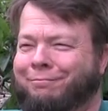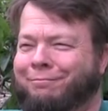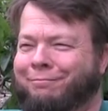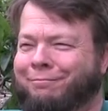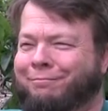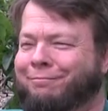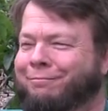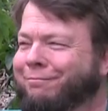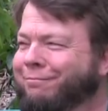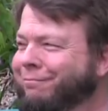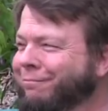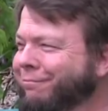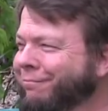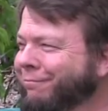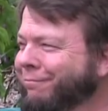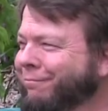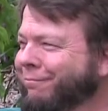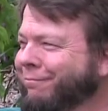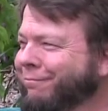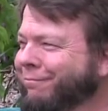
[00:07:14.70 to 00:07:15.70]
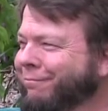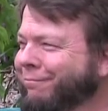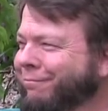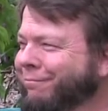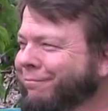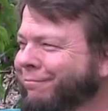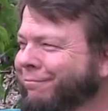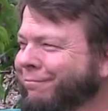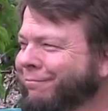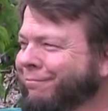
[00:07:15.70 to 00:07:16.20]

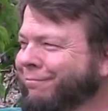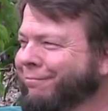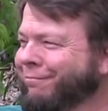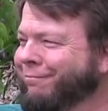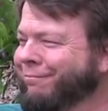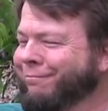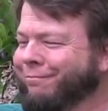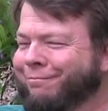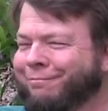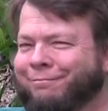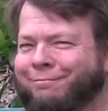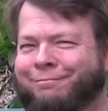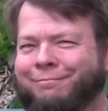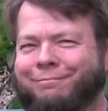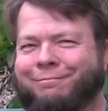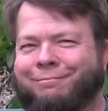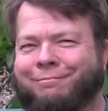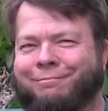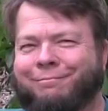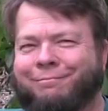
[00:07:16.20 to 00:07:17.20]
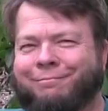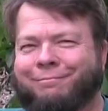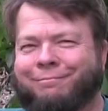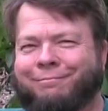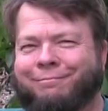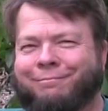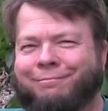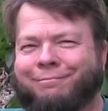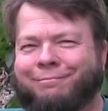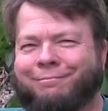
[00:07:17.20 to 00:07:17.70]

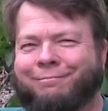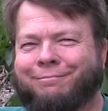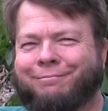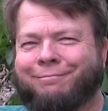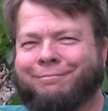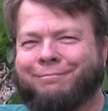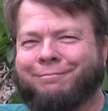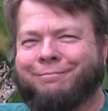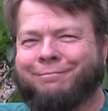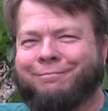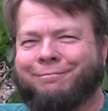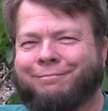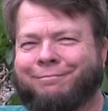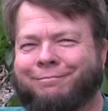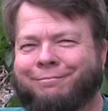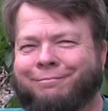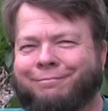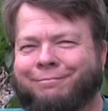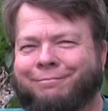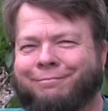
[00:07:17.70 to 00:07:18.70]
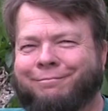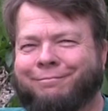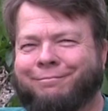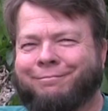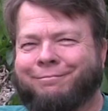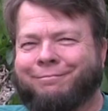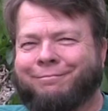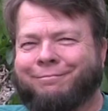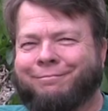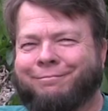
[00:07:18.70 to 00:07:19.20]

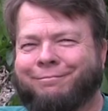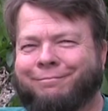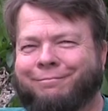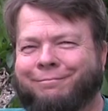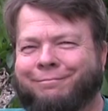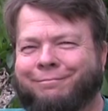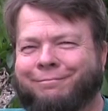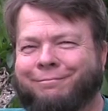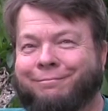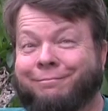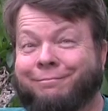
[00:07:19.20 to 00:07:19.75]
(silent)